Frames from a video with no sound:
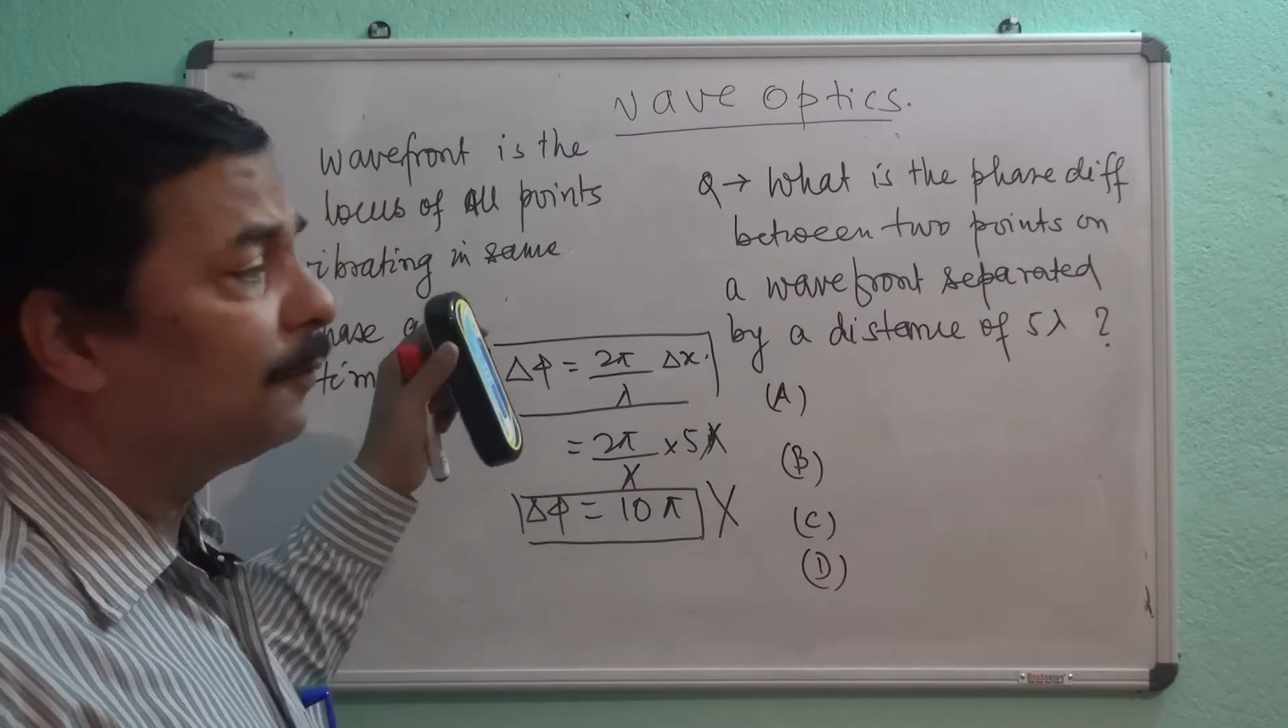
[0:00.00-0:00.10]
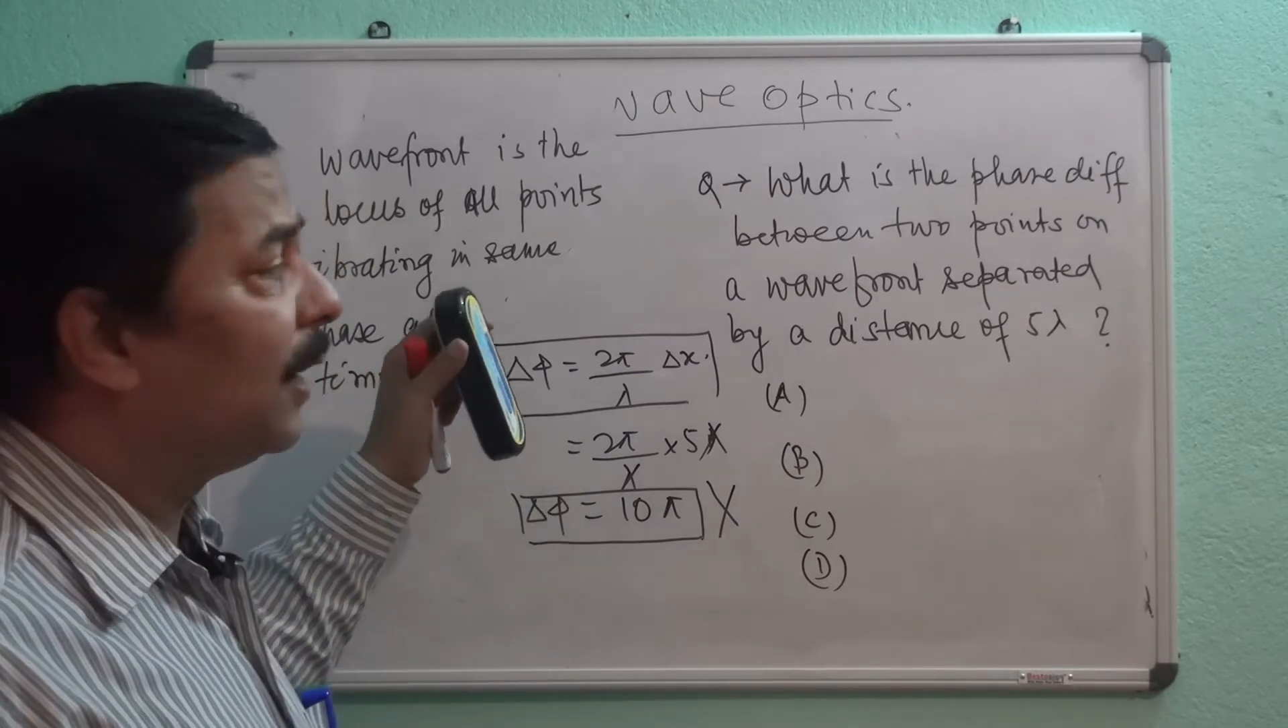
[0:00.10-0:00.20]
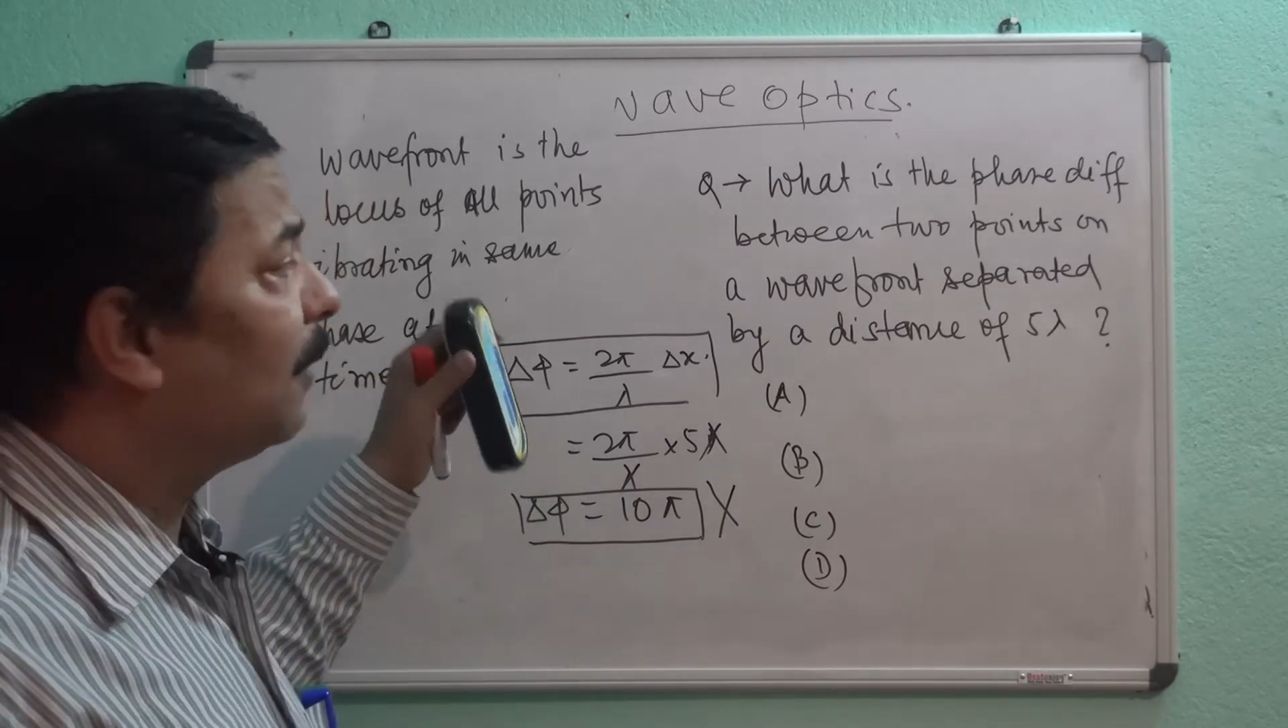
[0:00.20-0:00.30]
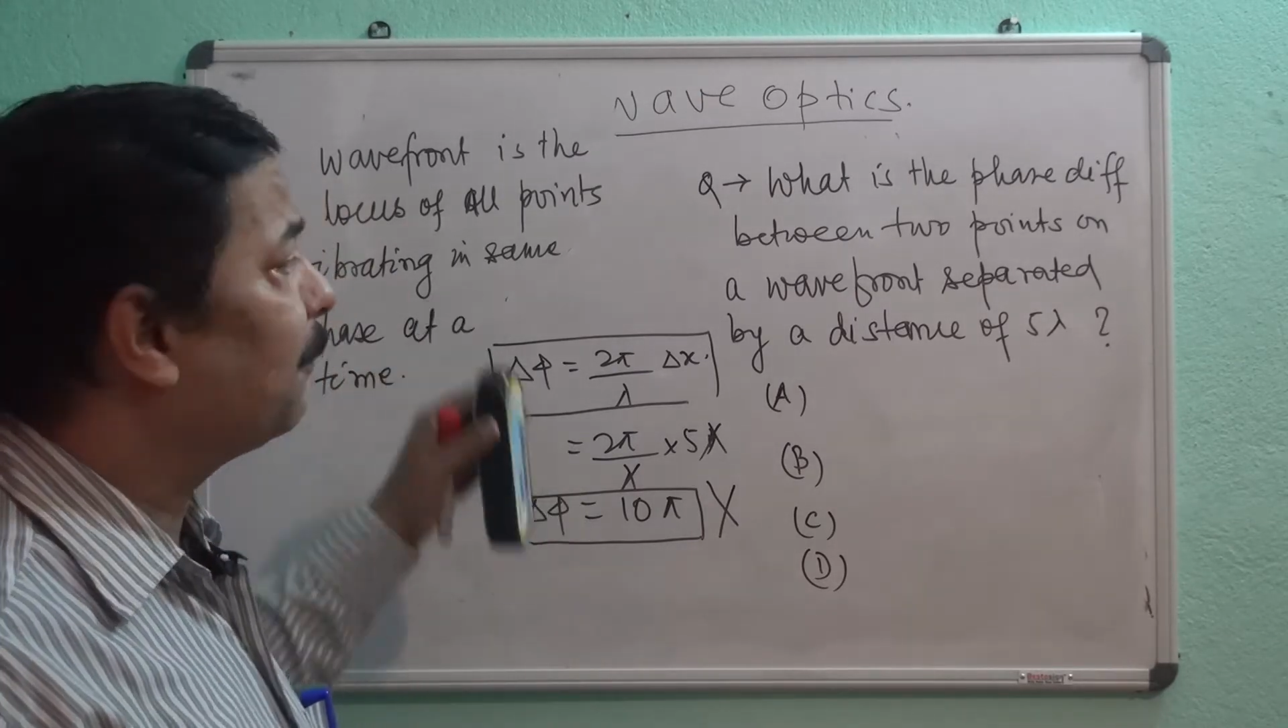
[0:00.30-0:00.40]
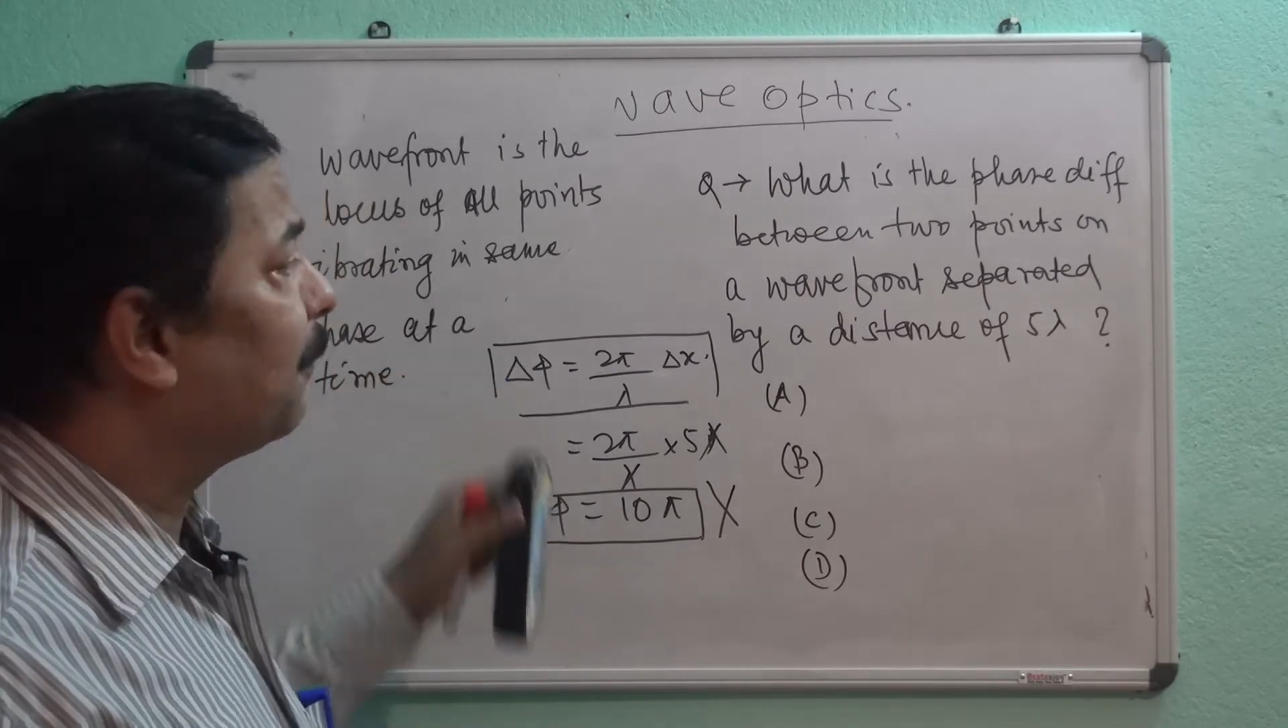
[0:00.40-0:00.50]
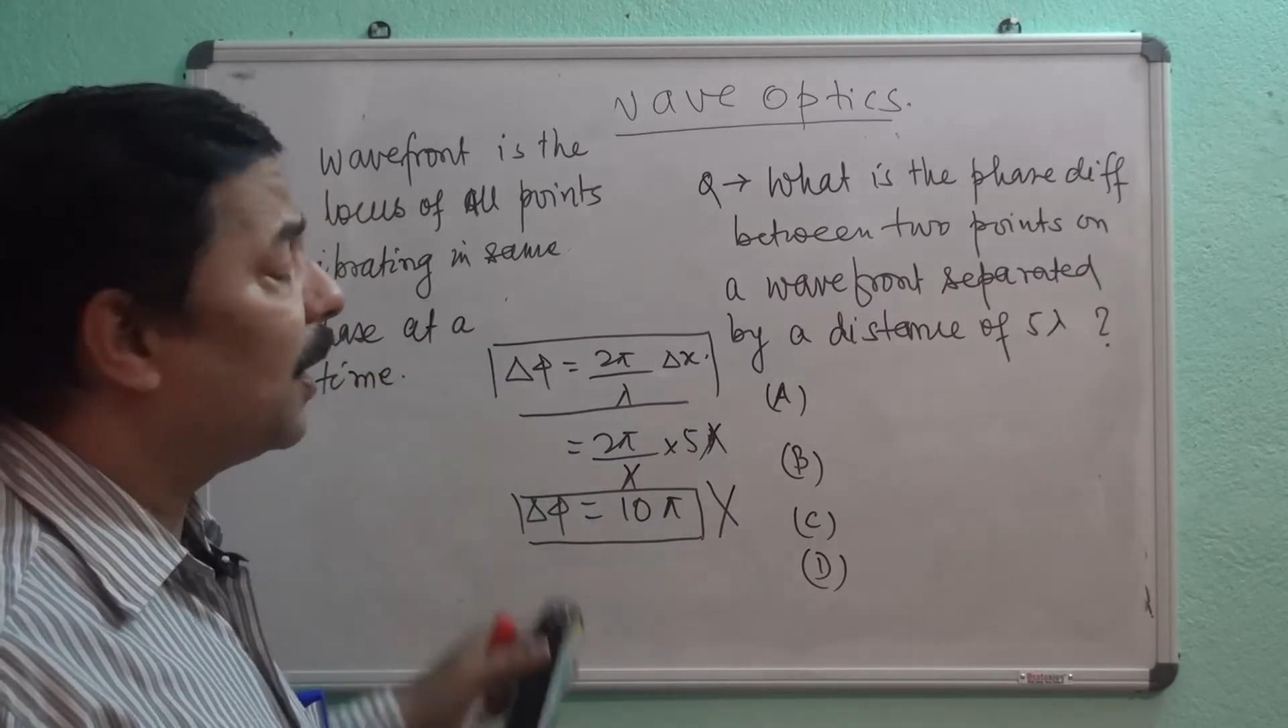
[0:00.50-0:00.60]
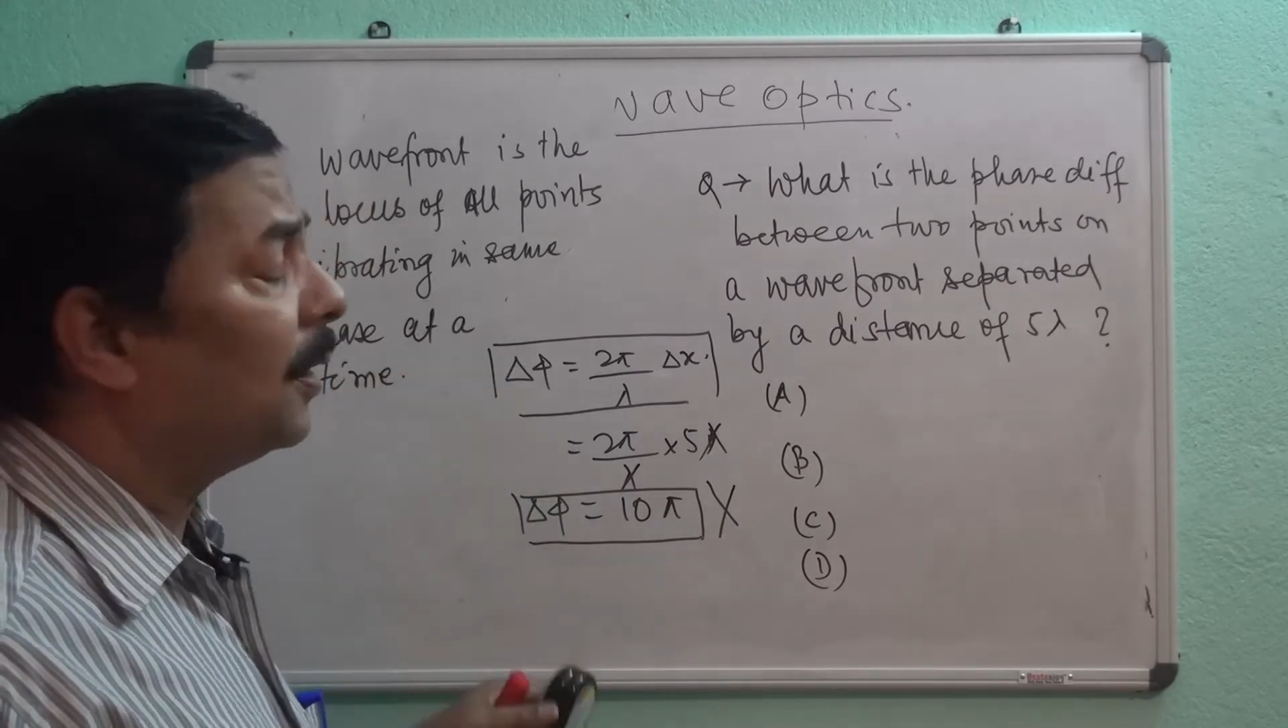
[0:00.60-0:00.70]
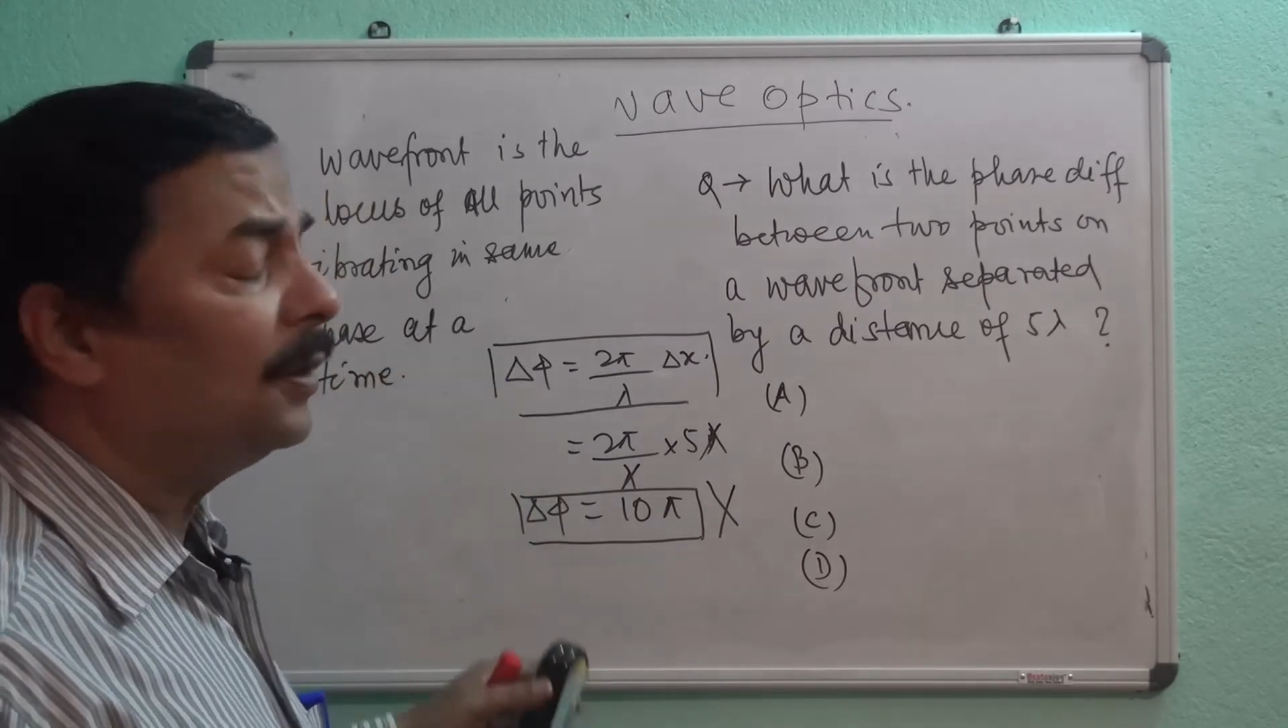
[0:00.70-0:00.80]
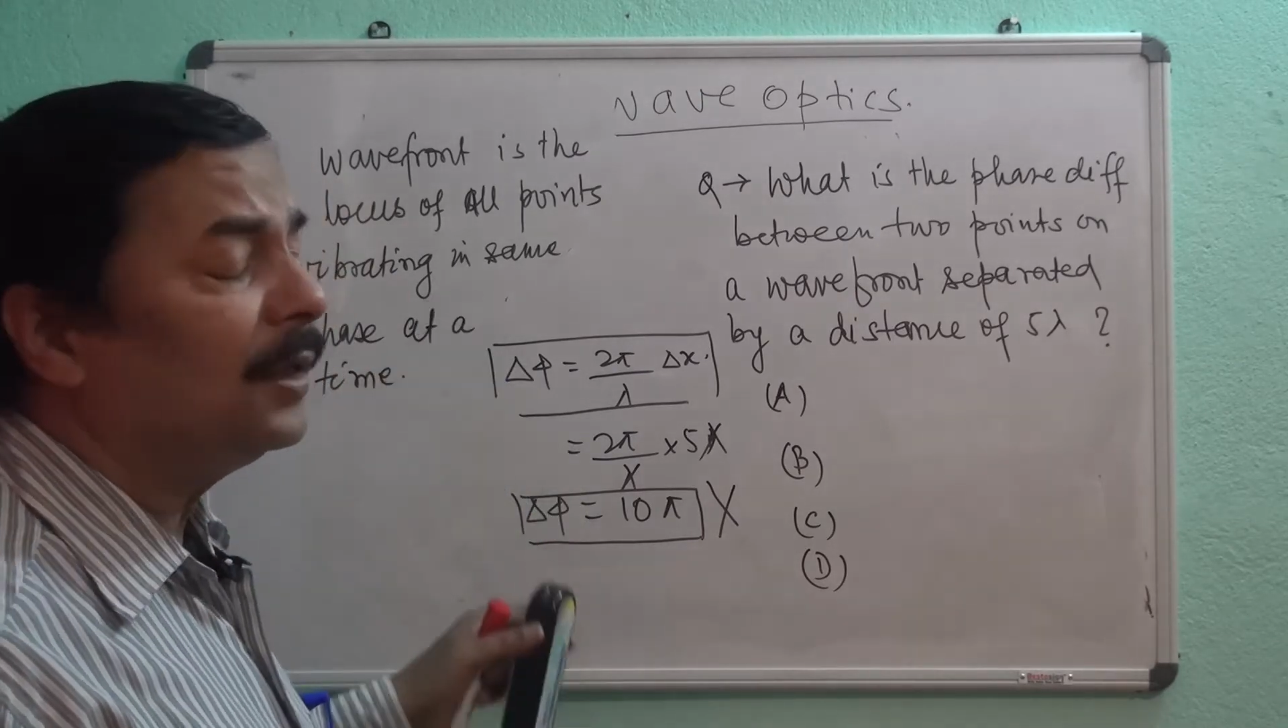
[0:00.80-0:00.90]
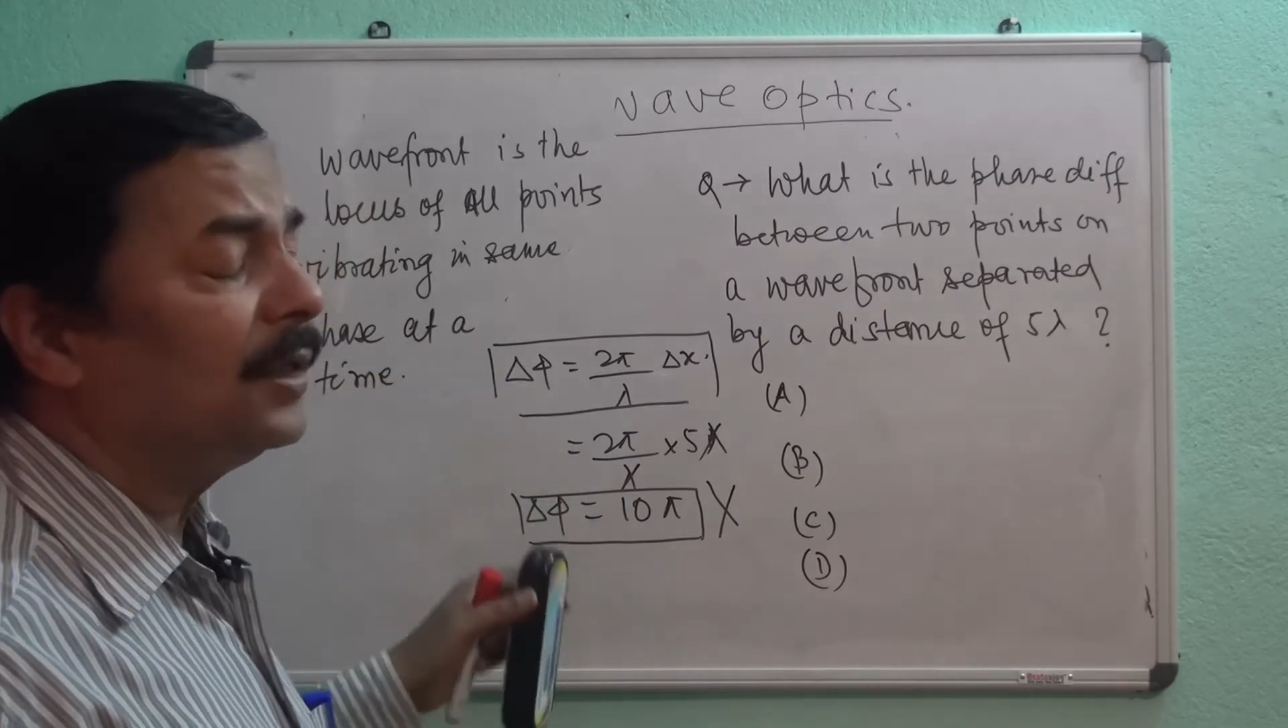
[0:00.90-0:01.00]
wavefront